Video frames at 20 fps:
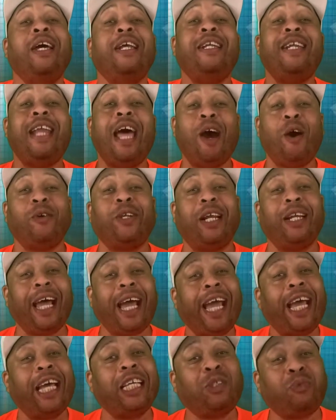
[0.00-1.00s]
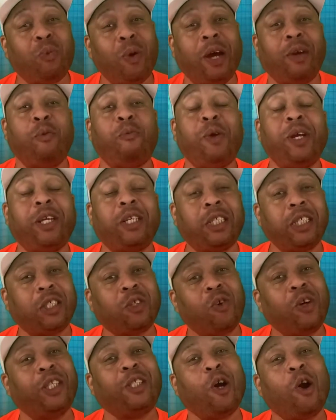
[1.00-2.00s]
Now, the last one we're just
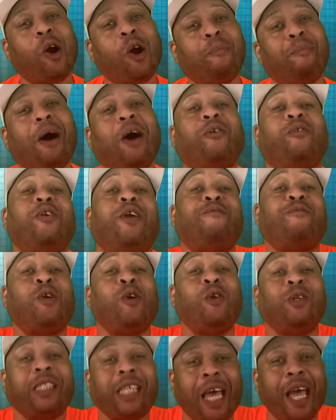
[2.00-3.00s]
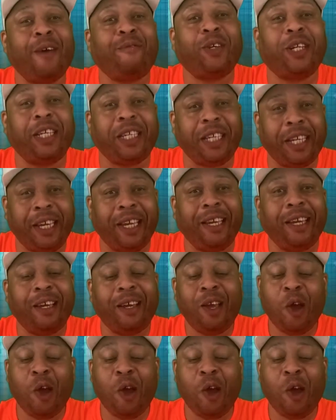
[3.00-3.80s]
going to talk about on the first half of the year